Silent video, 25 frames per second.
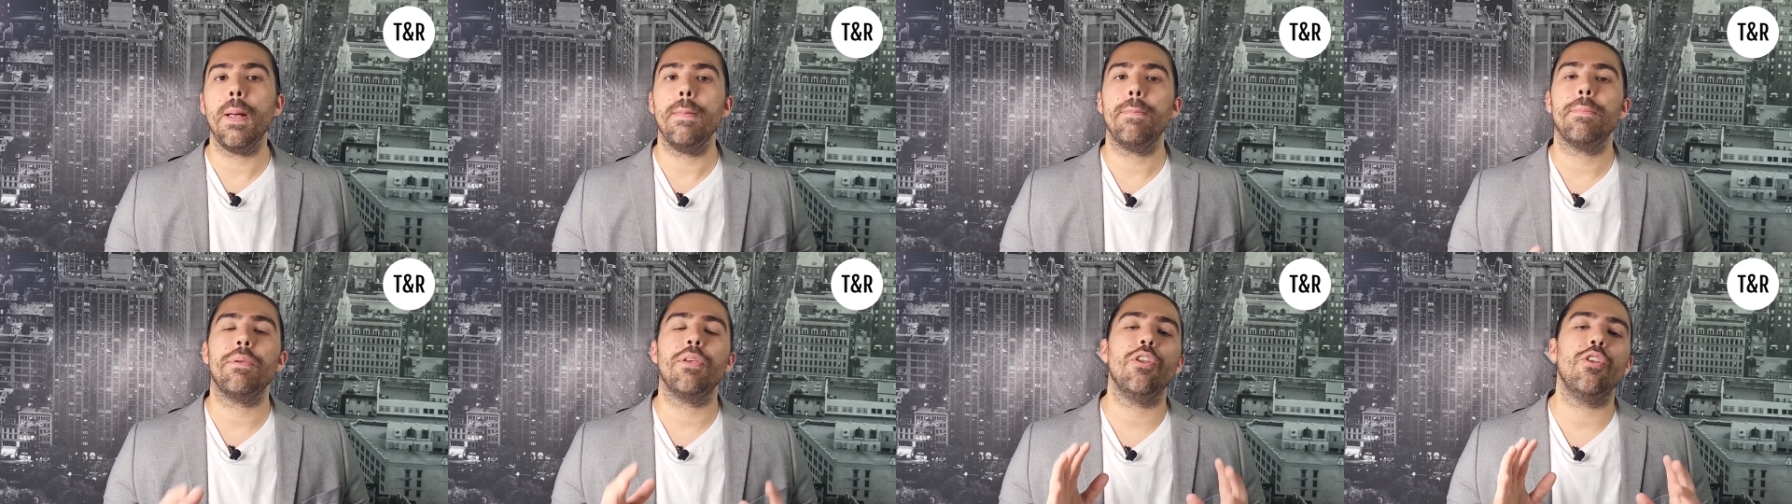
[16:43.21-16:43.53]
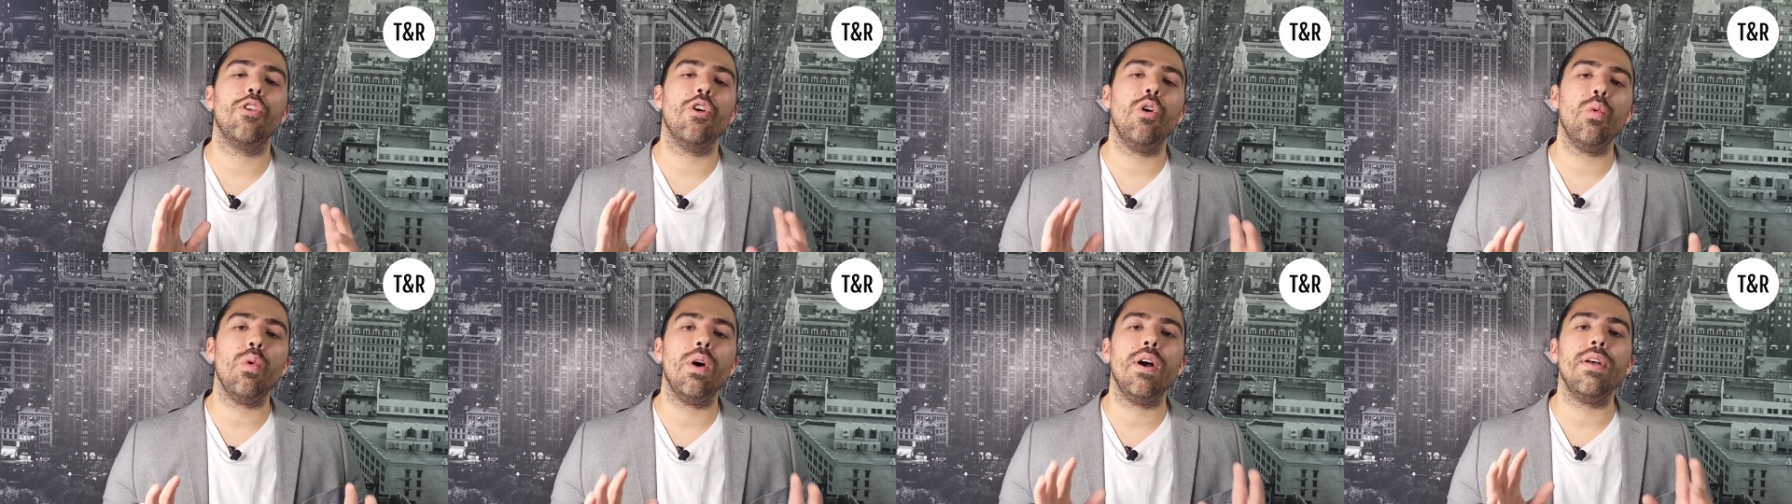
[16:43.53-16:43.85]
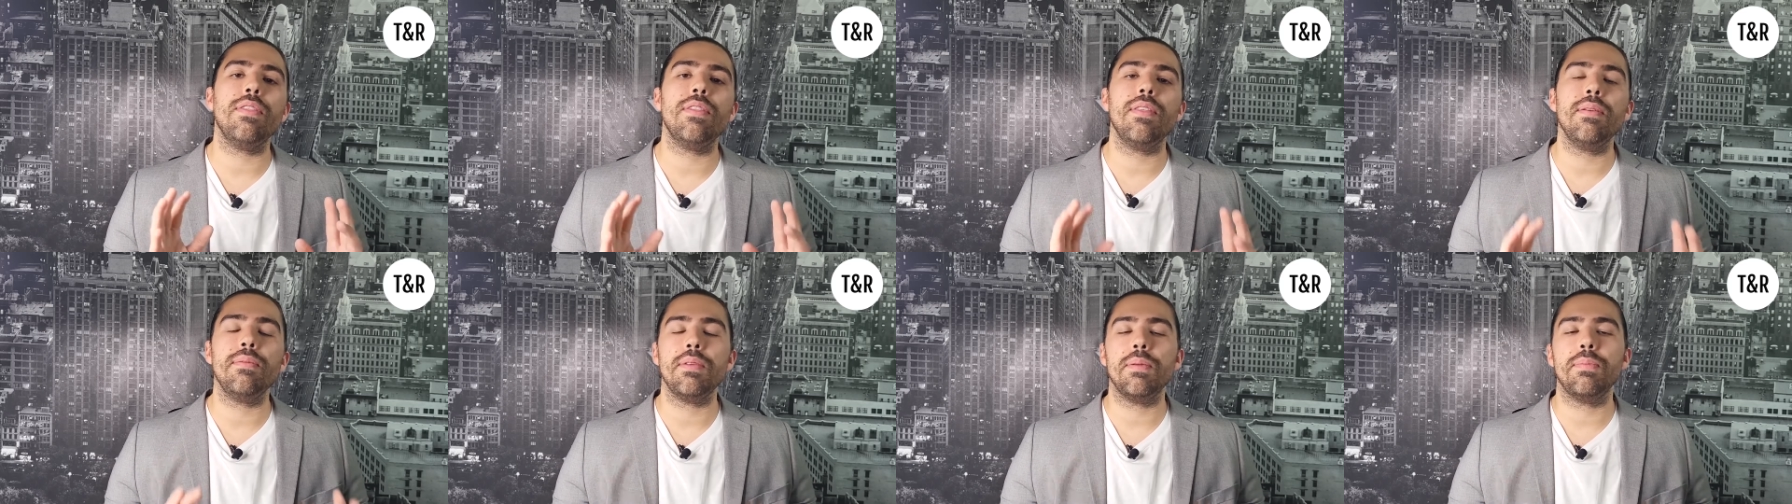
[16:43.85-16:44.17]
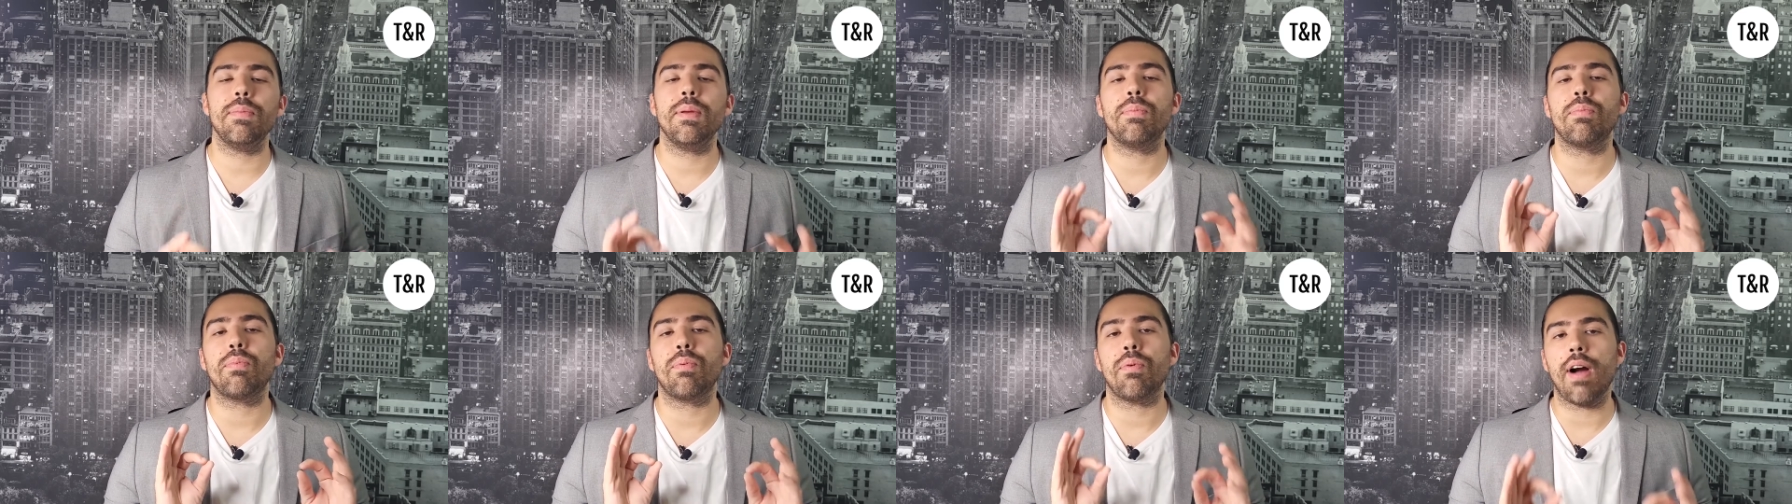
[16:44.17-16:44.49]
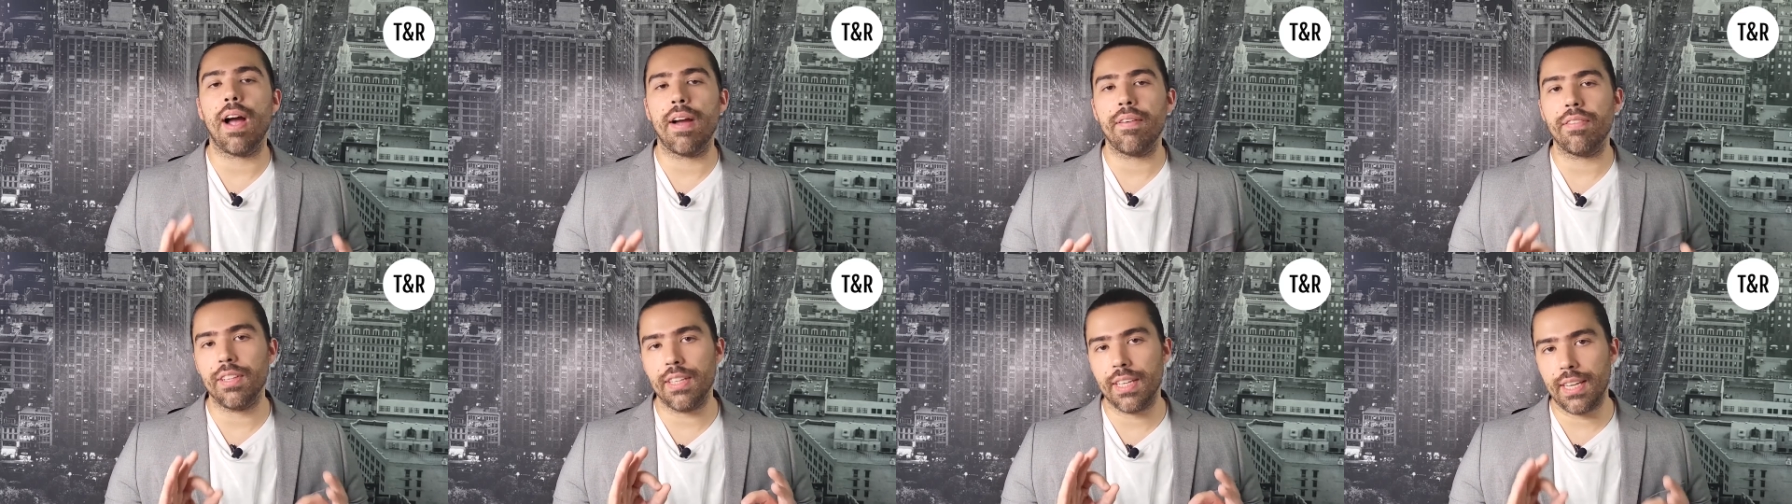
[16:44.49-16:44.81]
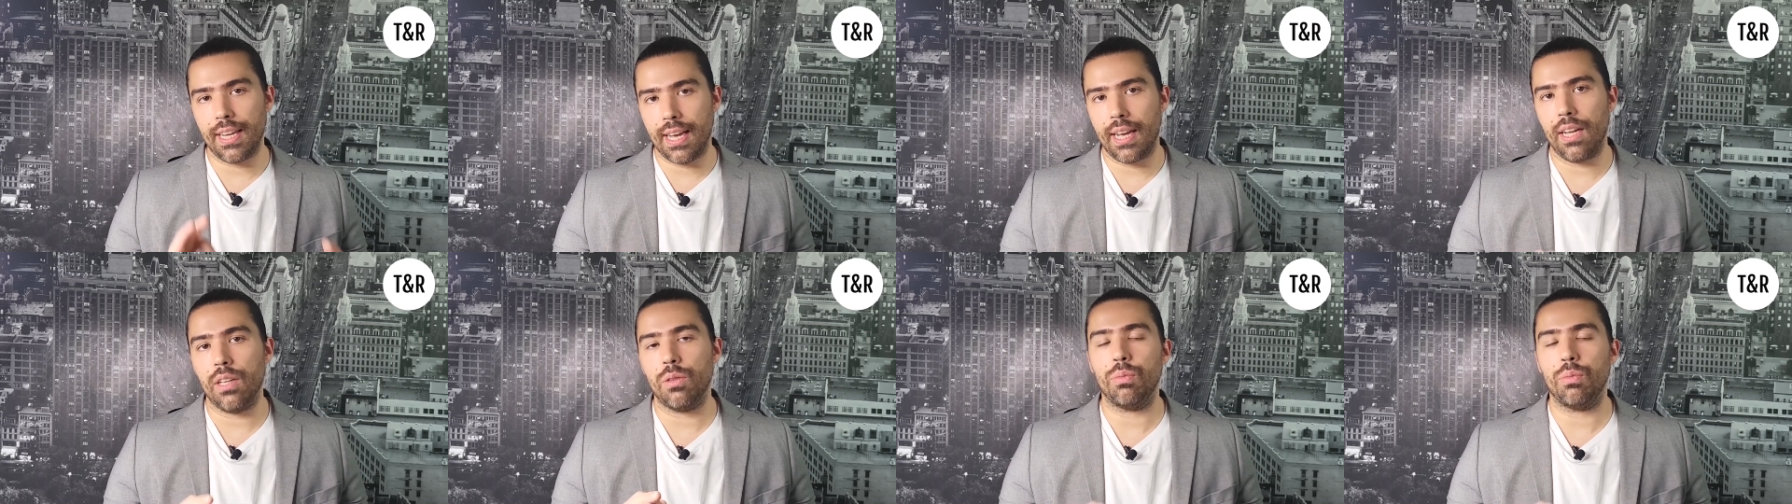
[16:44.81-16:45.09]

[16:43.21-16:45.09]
You don't want them to be privately held.